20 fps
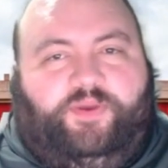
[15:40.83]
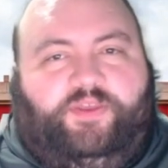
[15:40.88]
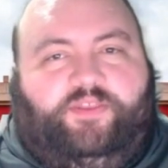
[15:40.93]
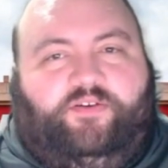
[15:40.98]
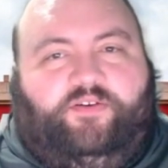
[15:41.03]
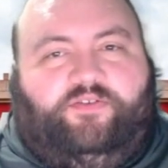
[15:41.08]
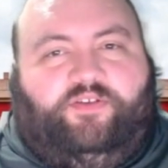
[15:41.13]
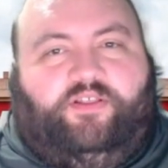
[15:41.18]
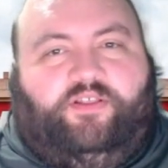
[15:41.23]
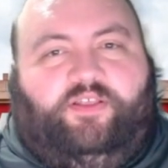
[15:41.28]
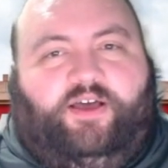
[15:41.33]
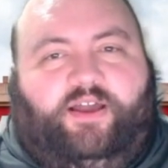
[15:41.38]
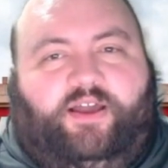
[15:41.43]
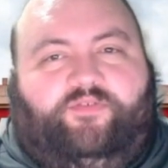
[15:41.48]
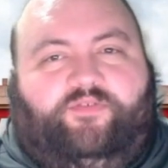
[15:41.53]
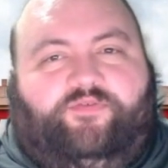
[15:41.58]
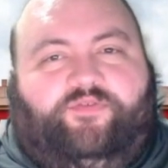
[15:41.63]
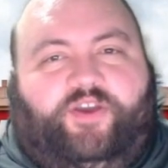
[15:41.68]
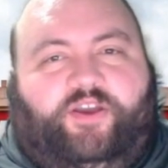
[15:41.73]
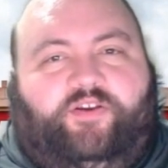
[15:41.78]
There's a lot
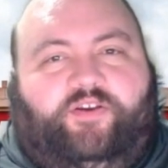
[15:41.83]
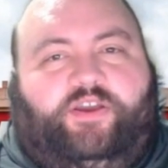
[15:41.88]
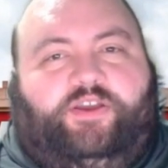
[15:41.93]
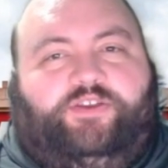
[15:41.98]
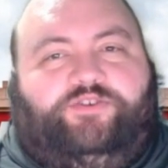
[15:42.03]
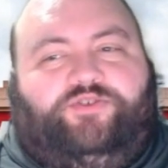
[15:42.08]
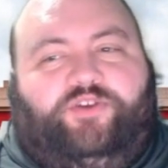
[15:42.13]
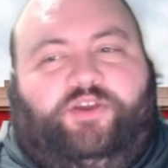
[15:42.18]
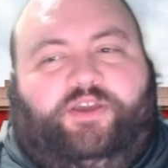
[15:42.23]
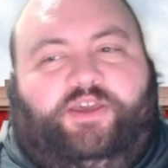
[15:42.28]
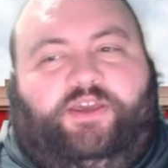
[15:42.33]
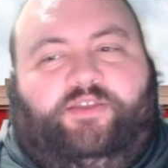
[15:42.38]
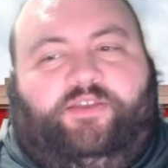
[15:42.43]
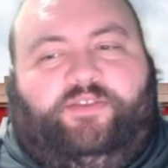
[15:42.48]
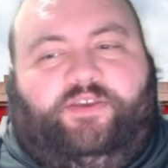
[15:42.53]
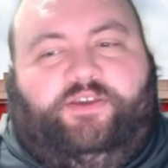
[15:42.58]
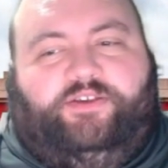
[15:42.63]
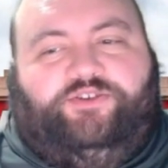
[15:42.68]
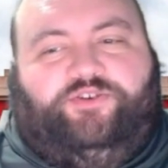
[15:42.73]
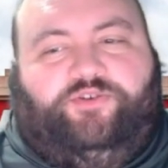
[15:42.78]
of very intriguing
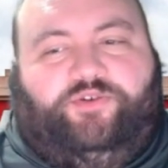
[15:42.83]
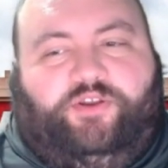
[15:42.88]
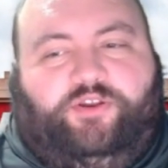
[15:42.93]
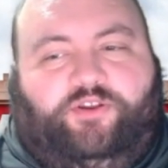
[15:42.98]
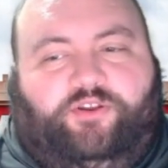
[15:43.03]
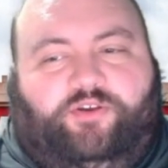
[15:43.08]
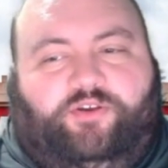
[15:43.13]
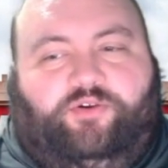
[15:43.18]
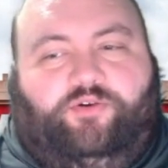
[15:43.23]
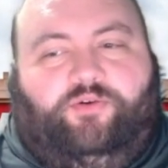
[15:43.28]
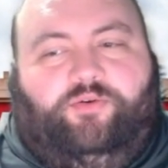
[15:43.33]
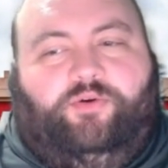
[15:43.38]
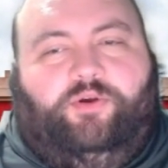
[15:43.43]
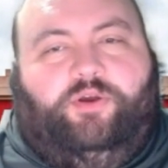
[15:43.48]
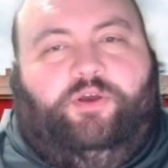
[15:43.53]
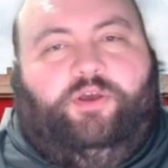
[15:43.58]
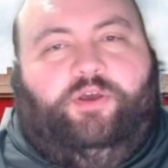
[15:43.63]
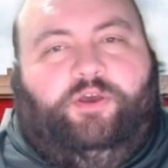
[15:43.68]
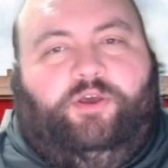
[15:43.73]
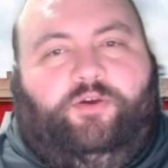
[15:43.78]
things you can do
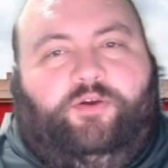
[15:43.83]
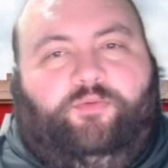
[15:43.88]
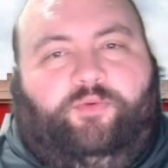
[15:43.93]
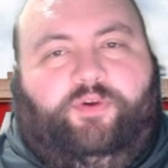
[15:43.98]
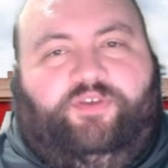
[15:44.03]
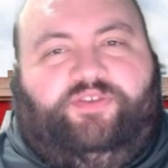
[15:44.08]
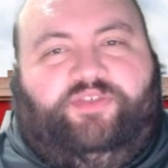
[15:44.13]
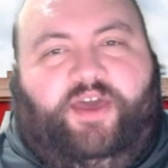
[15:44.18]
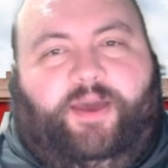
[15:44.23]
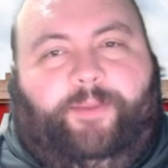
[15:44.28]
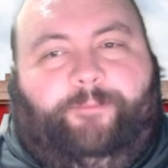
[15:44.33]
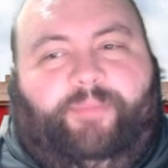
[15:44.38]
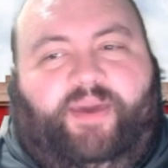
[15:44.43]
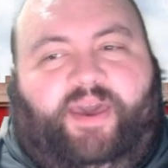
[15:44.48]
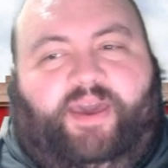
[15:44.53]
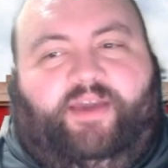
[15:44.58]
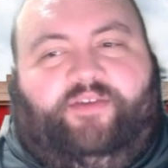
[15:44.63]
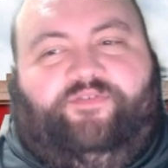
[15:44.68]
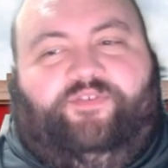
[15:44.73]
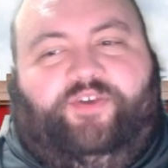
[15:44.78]
with that
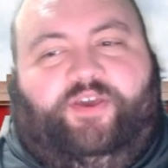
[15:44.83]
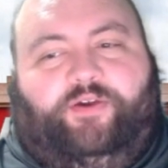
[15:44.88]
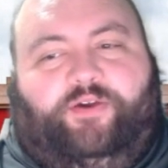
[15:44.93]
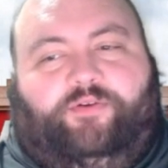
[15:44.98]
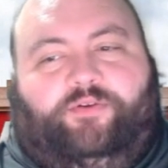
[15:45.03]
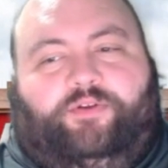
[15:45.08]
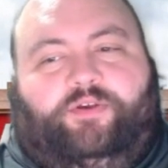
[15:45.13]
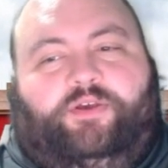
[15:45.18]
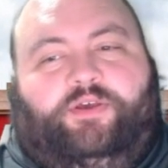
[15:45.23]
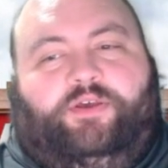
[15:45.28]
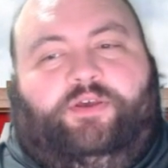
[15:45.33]
backfield.